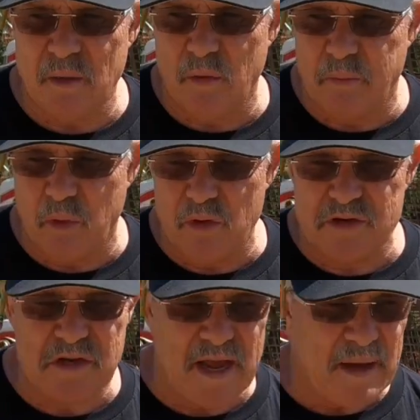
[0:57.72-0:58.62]
then we'll pour the
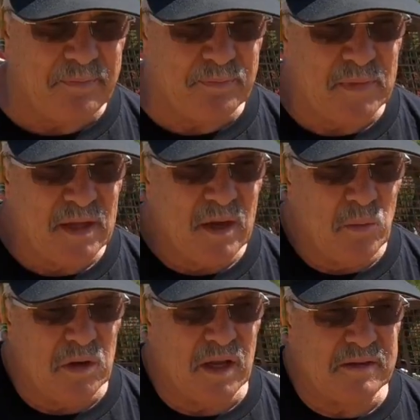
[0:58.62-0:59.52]
slab.
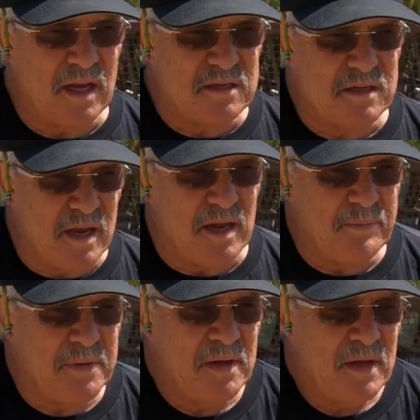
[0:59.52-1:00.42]
We'll let that set up
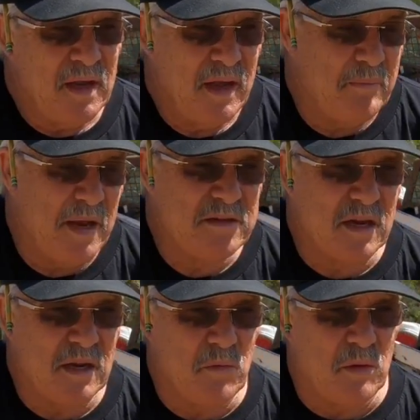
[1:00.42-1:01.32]
and
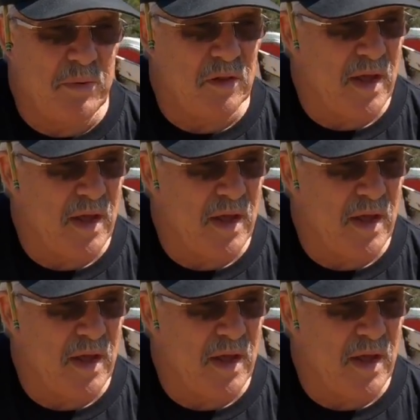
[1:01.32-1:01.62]
basically we'll build